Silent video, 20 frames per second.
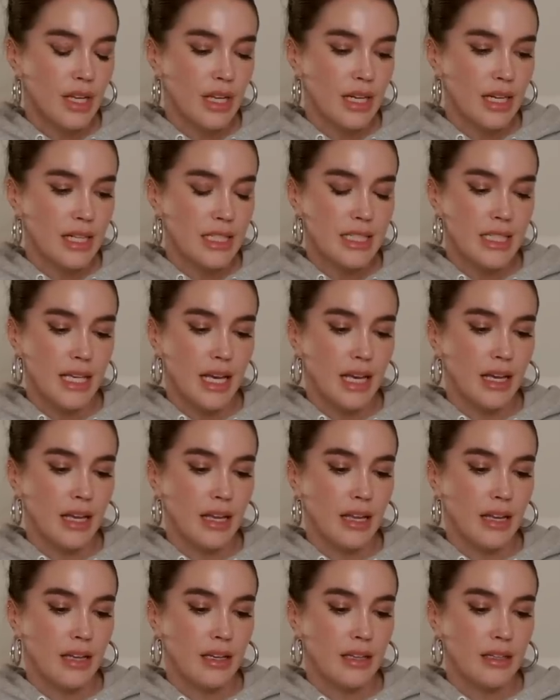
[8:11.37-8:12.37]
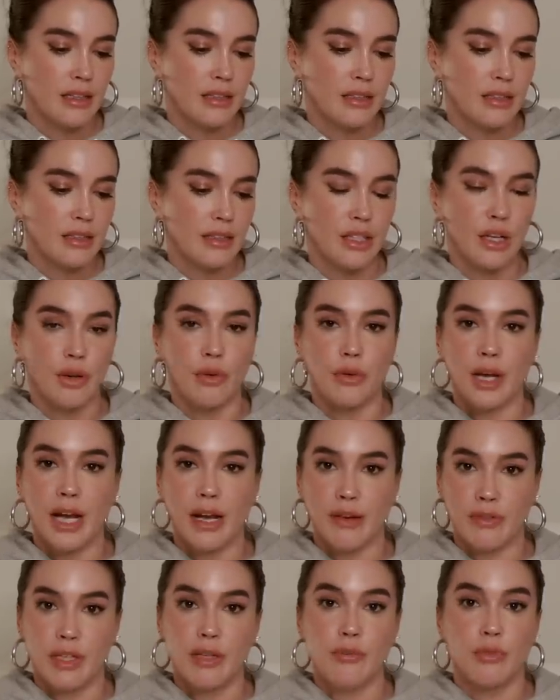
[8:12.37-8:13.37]
And I said, you know, we're
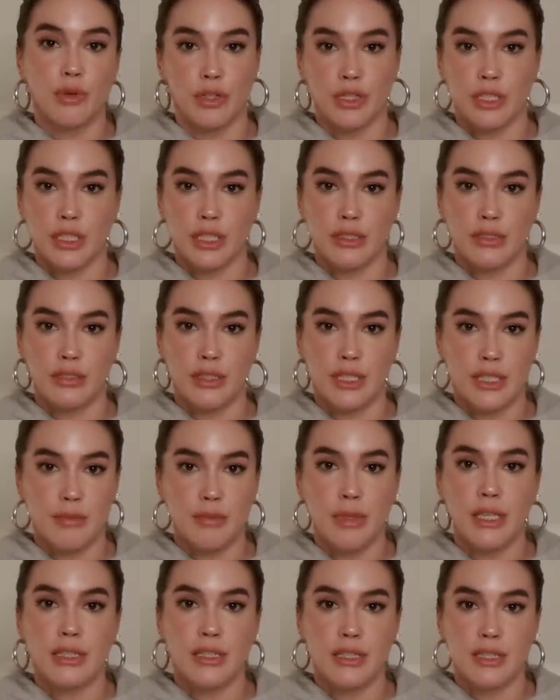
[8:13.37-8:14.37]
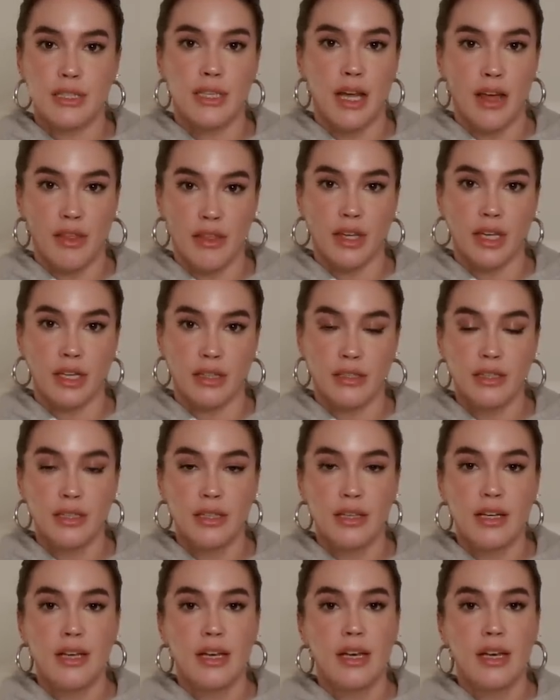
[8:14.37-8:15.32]
having the abortion. This means nothing